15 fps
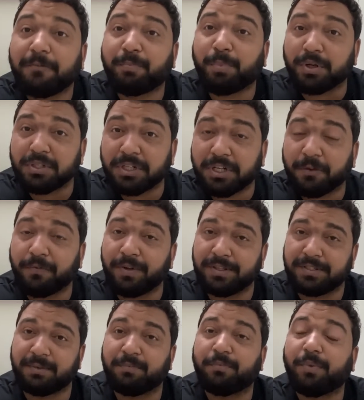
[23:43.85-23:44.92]
of
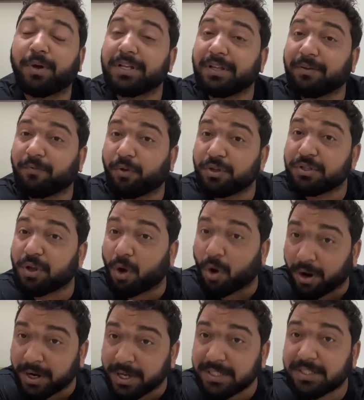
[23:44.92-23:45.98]
positivism was
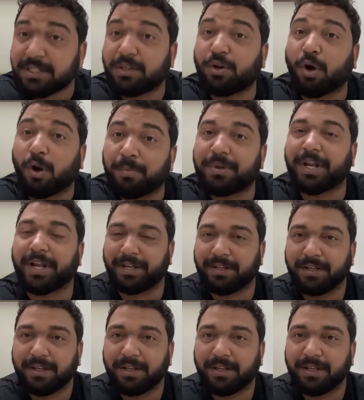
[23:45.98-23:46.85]
auguste comte